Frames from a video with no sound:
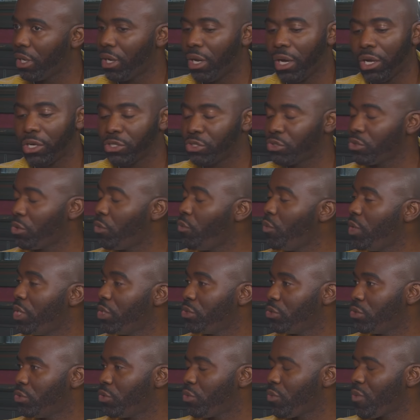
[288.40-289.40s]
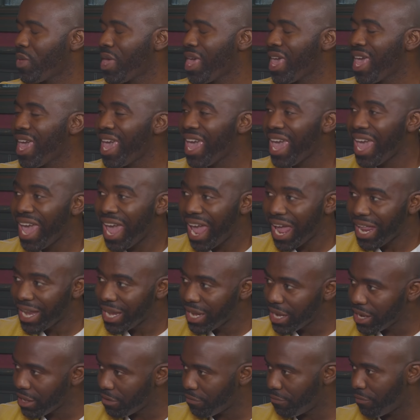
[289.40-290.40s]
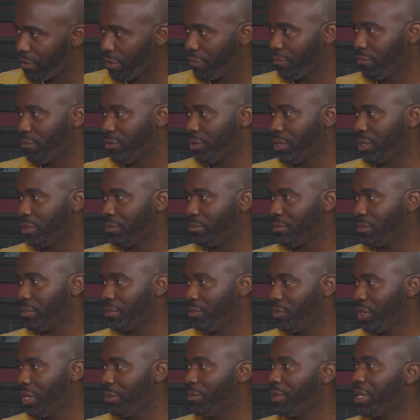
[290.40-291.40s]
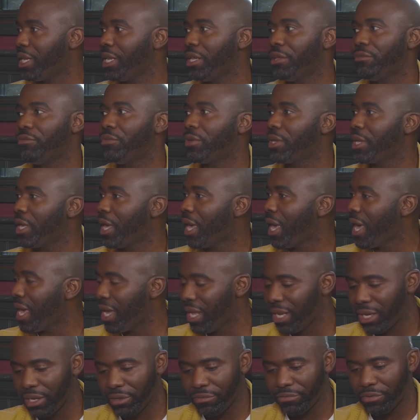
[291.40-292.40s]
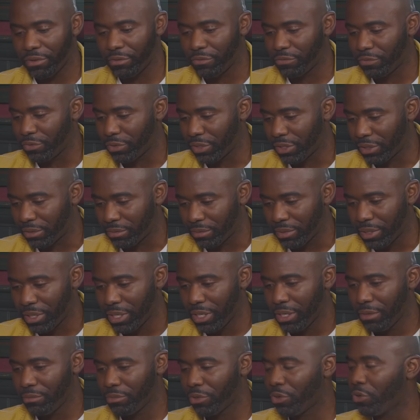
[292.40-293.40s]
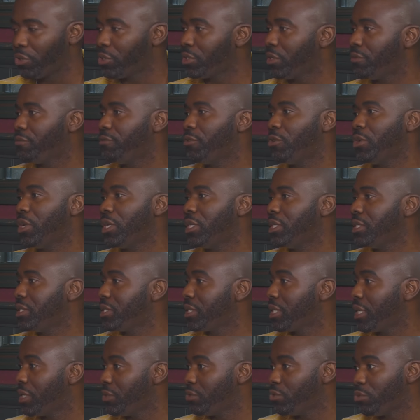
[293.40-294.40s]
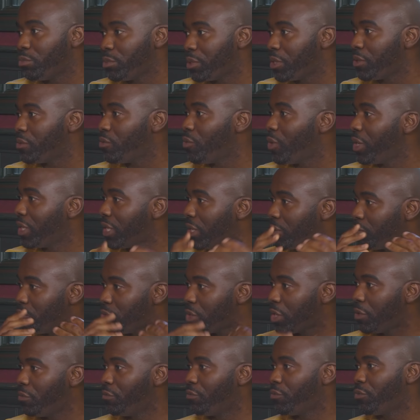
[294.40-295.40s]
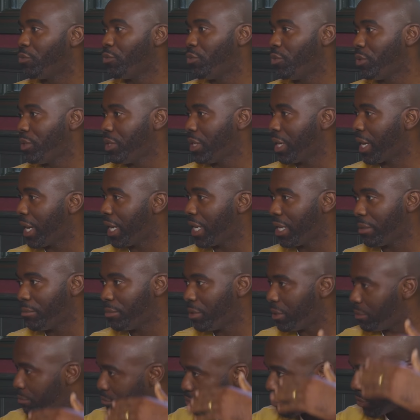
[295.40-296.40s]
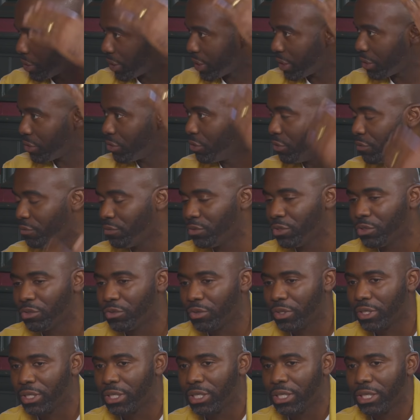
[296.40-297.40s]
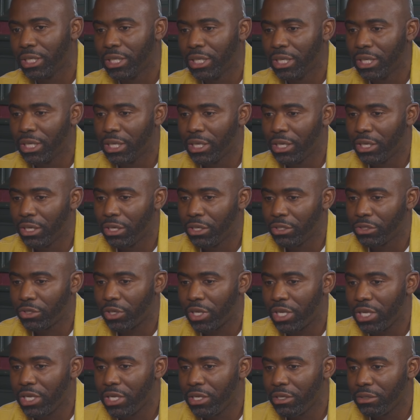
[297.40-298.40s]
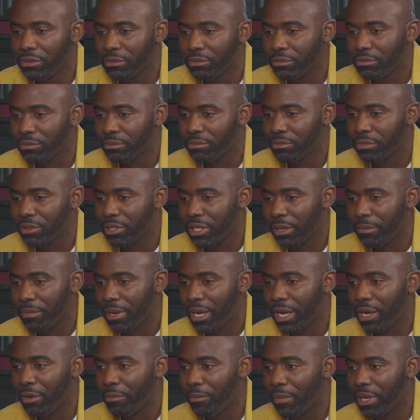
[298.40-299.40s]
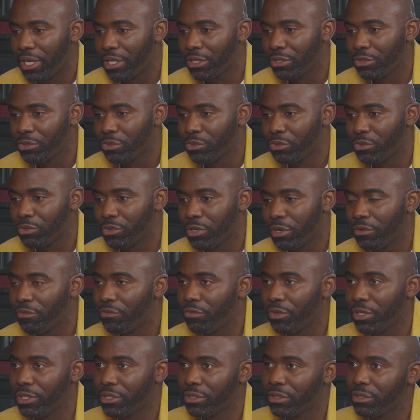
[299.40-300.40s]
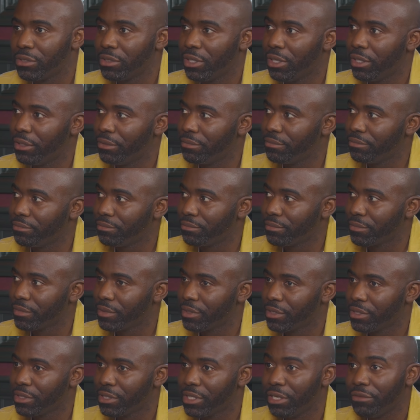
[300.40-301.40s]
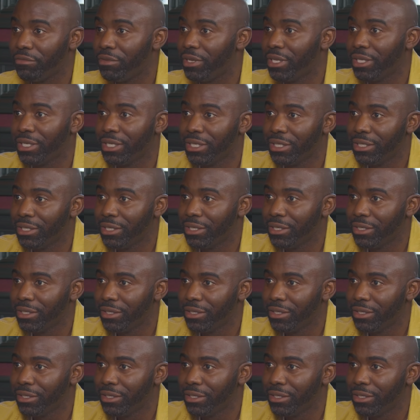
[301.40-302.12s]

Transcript: Uh, yeah. Arsenal willing to do anything for him. Yeah, I mean, yeah, anything, yeah. anything for him, because they felt like this kid will be the one that will come through the academy, break yeah, and go yeah, forward. Yeah. So he somehow managed to convince um, Steve Leonard